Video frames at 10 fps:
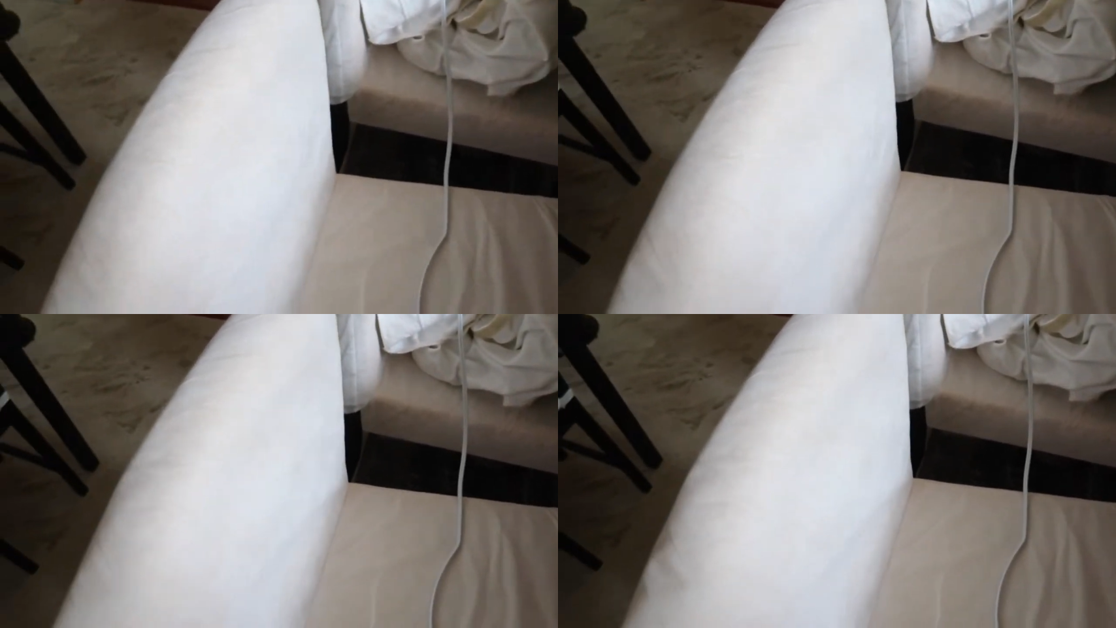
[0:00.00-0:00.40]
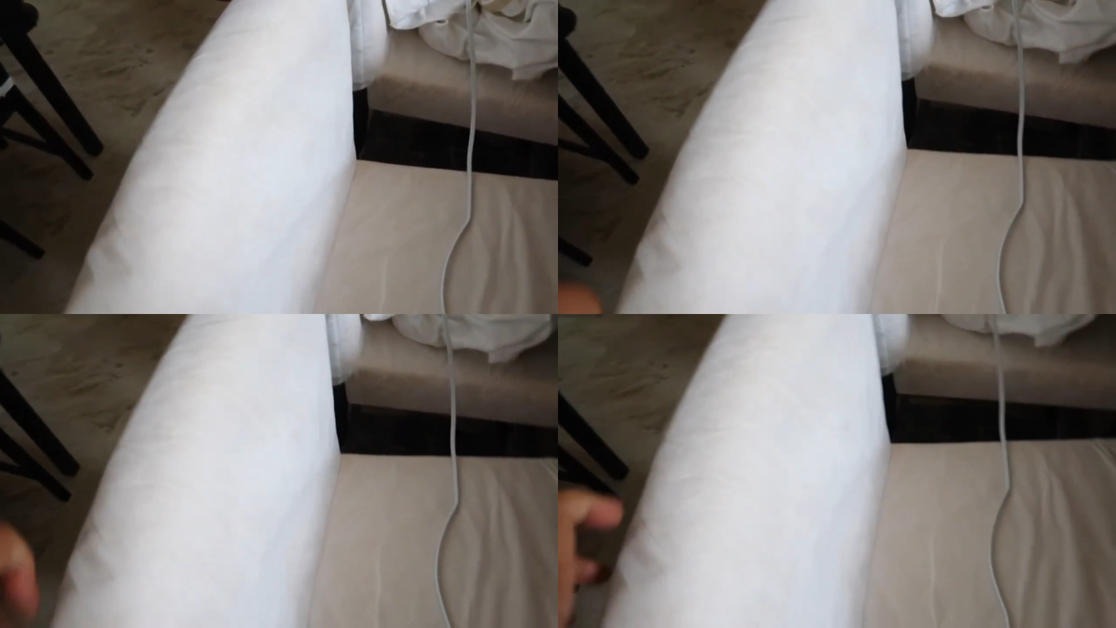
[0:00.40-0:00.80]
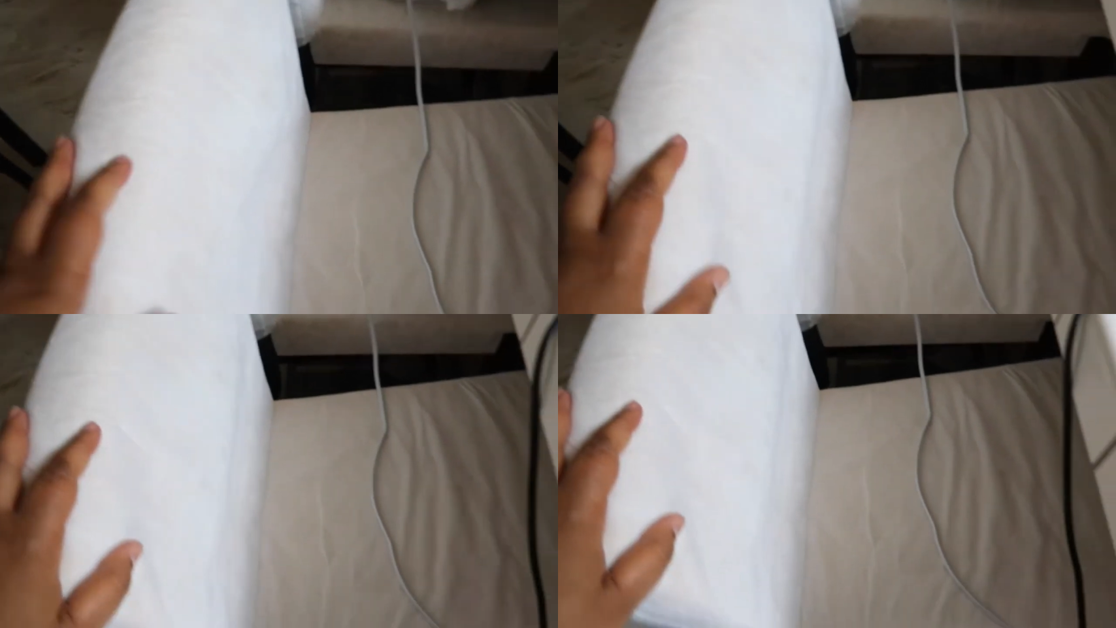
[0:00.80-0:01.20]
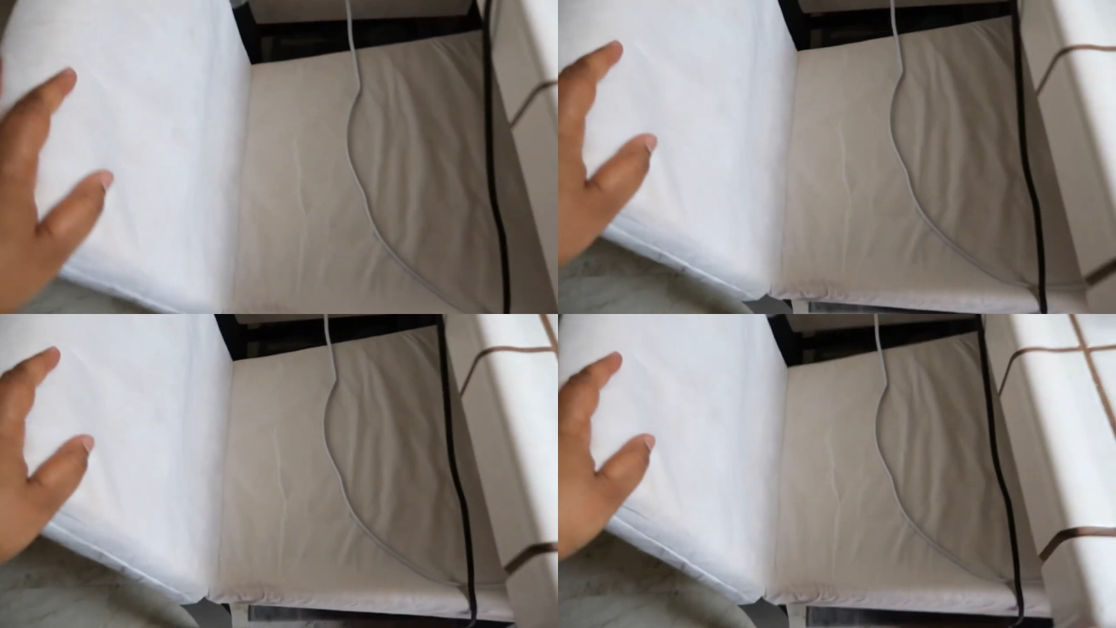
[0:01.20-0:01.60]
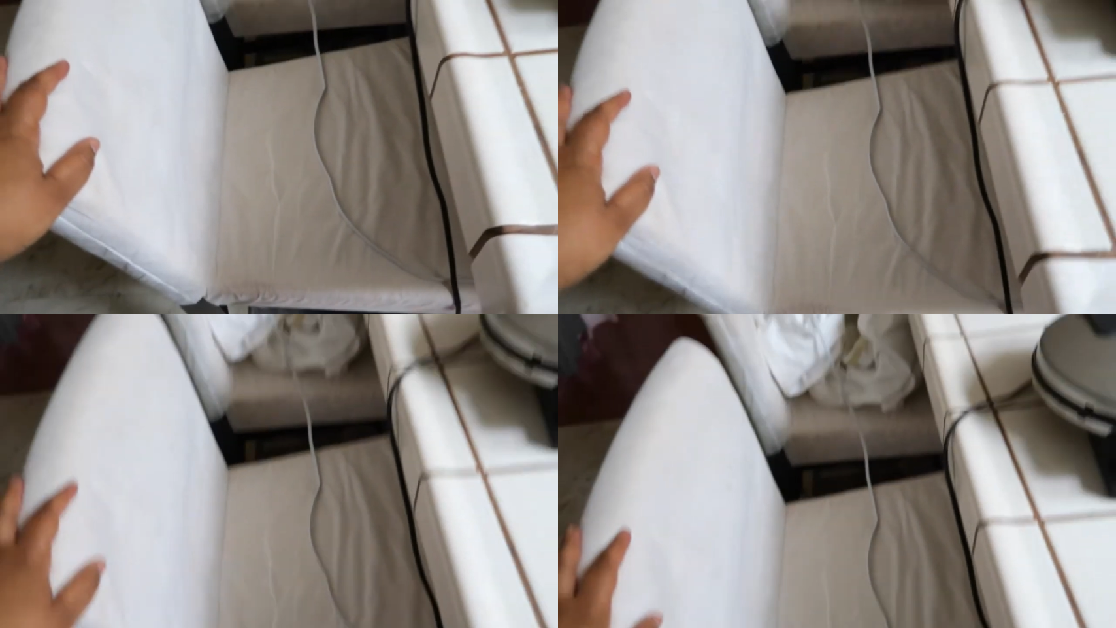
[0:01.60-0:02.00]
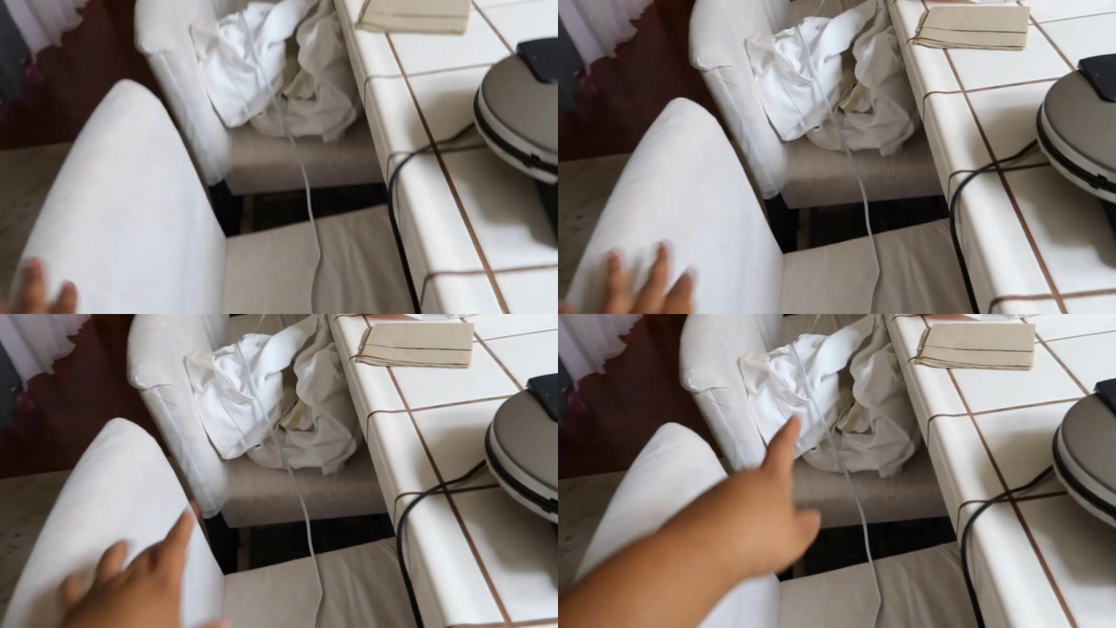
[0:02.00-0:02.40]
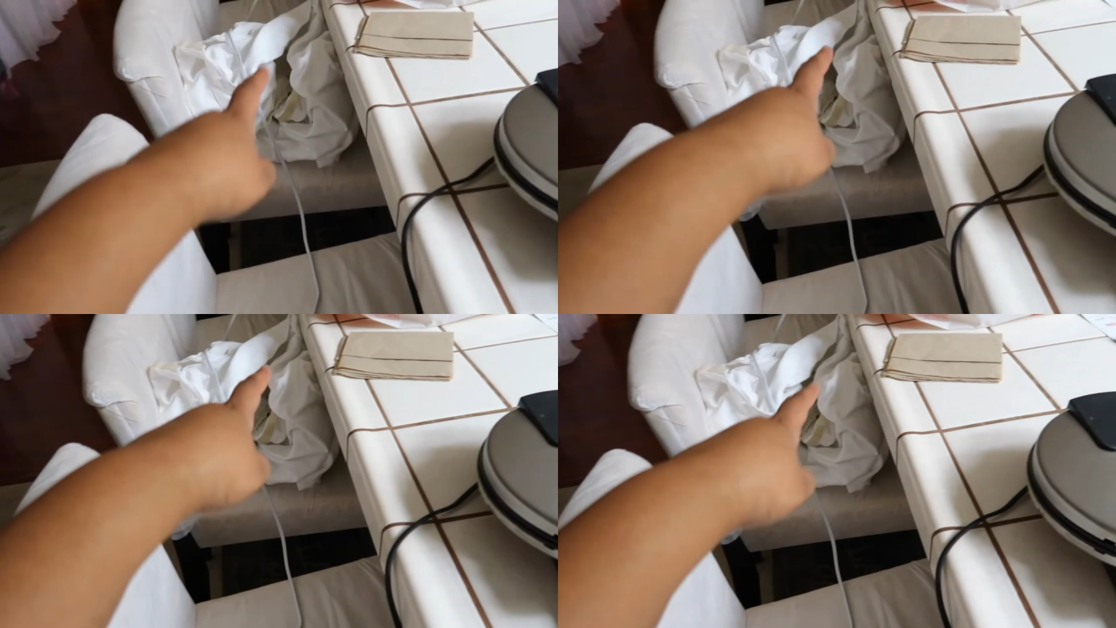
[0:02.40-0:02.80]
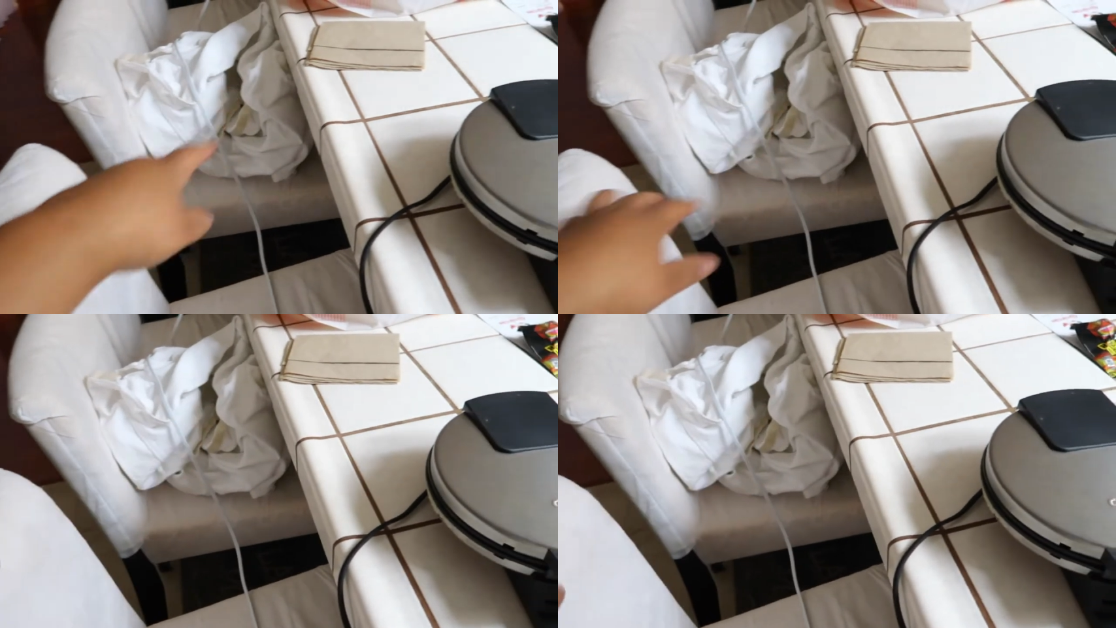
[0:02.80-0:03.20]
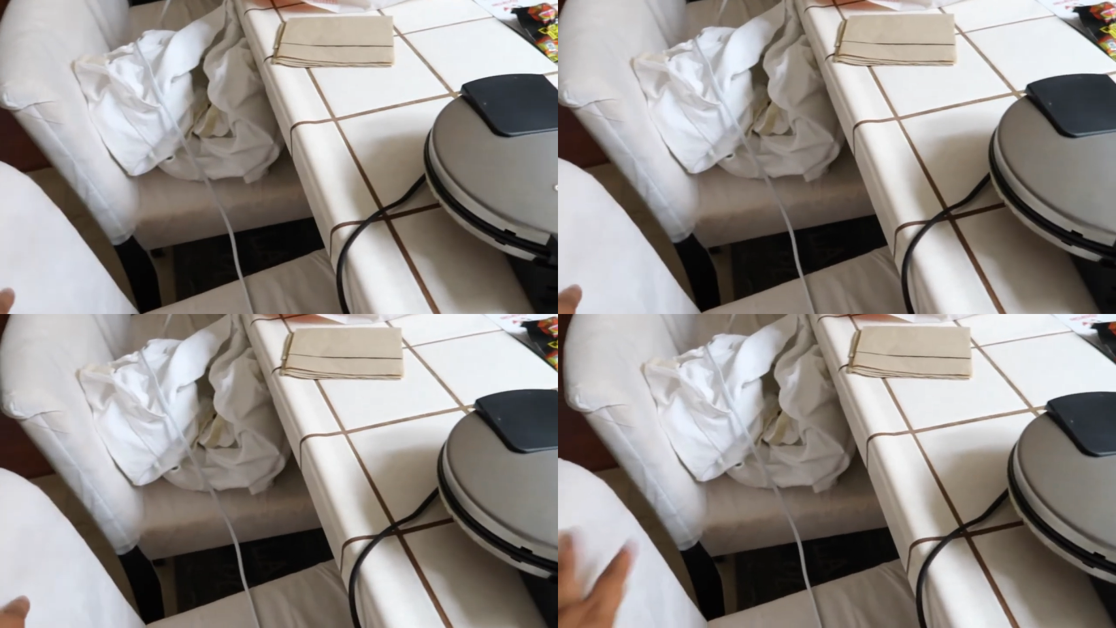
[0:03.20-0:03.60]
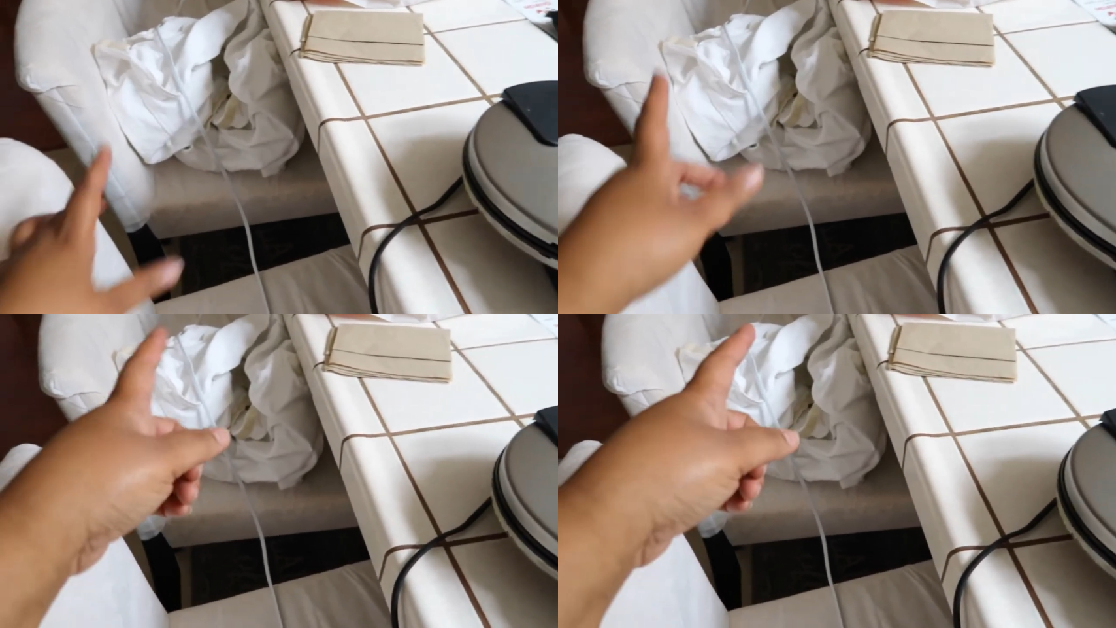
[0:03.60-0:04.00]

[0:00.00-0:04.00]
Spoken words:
[unreadable: no face in view]